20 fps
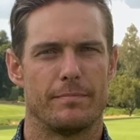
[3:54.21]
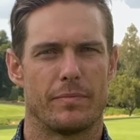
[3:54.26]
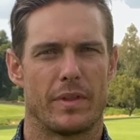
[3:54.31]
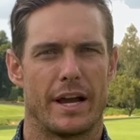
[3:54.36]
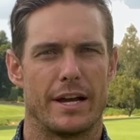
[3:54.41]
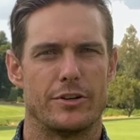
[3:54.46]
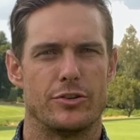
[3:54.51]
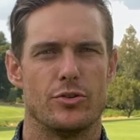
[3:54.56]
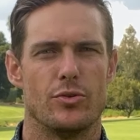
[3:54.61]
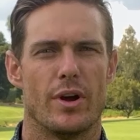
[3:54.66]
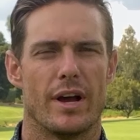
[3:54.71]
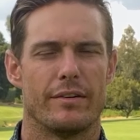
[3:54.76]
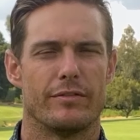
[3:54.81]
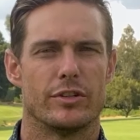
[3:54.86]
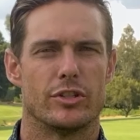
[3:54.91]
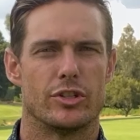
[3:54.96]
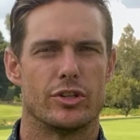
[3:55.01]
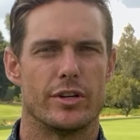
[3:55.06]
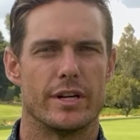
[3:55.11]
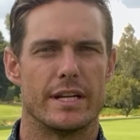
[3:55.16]
I do have a
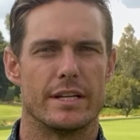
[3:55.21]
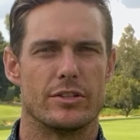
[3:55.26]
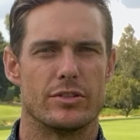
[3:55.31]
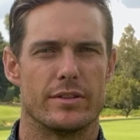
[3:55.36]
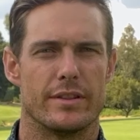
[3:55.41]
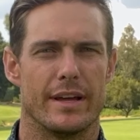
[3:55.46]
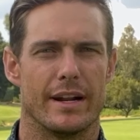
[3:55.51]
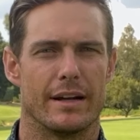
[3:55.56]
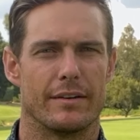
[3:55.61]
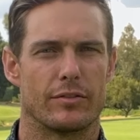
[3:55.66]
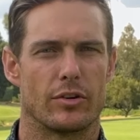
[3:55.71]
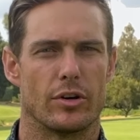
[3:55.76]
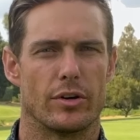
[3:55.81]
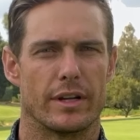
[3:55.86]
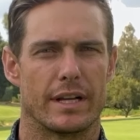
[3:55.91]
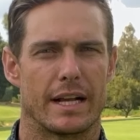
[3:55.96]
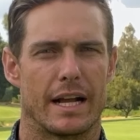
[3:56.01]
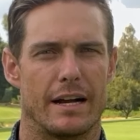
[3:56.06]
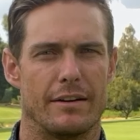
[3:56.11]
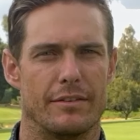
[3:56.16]
tree that I've got to
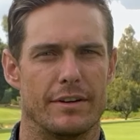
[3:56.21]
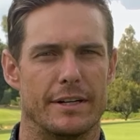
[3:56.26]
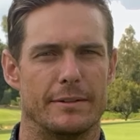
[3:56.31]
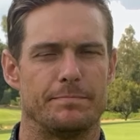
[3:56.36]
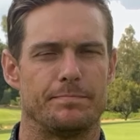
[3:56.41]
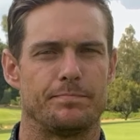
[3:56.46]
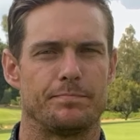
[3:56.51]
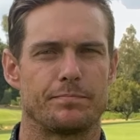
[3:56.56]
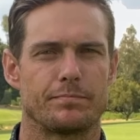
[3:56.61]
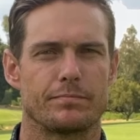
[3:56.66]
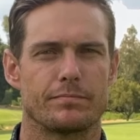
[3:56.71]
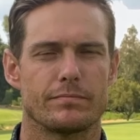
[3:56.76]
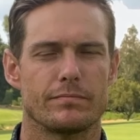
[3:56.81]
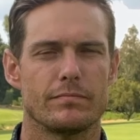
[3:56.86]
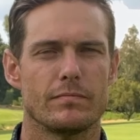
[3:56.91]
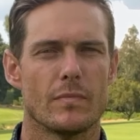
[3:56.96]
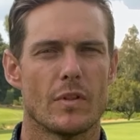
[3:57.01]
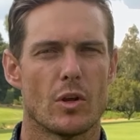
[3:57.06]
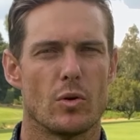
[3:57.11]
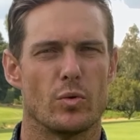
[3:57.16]
cover,
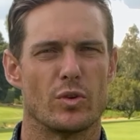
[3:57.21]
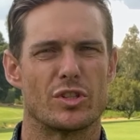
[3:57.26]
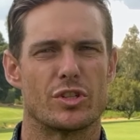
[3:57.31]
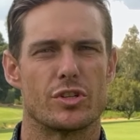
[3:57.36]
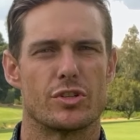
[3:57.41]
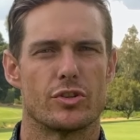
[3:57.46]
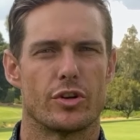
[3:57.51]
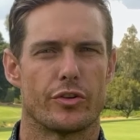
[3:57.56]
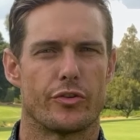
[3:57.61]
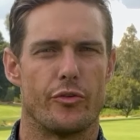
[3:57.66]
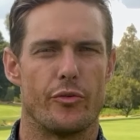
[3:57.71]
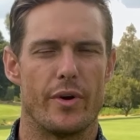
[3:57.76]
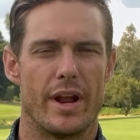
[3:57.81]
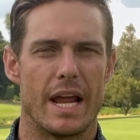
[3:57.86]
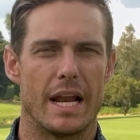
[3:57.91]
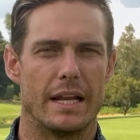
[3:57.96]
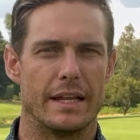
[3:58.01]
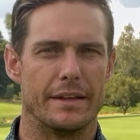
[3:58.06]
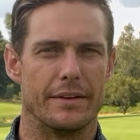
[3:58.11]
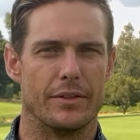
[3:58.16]
which is not
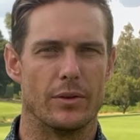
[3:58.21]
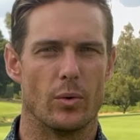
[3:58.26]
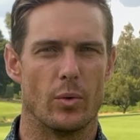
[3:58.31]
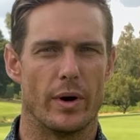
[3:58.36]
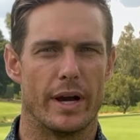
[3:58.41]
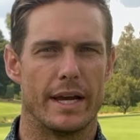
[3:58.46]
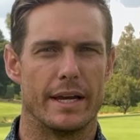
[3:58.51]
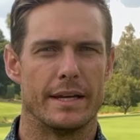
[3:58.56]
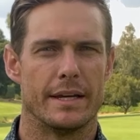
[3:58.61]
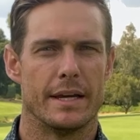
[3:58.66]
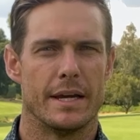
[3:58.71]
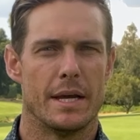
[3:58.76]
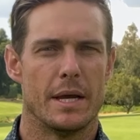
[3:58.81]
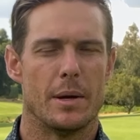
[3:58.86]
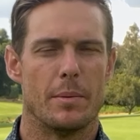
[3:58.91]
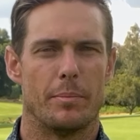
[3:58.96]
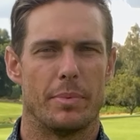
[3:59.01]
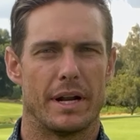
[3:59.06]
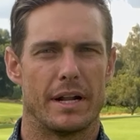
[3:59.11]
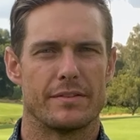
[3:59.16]
really in the way,
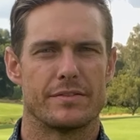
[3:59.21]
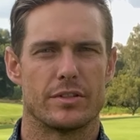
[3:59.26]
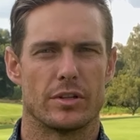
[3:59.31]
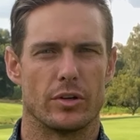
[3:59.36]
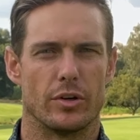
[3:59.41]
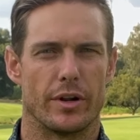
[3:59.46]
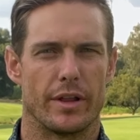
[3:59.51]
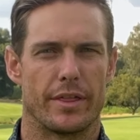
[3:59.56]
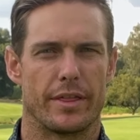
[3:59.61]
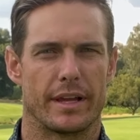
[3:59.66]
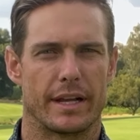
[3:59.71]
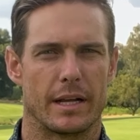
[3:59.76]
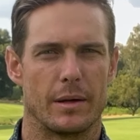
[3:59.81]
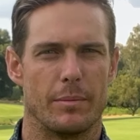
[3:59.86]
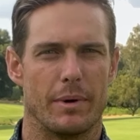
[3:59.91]
but I've still got to think